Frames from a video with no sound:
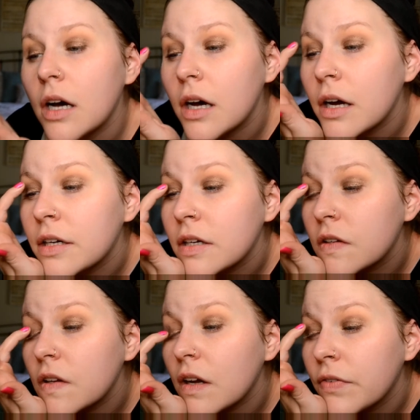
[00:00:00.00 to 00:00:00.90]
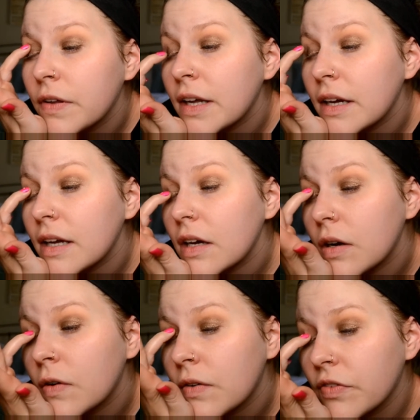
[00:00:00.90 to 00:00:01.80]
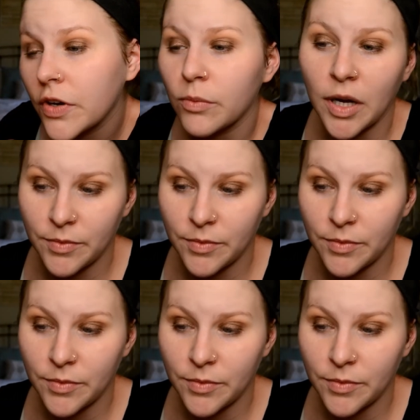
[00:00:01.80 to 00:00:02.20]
I just I feel like once your mom,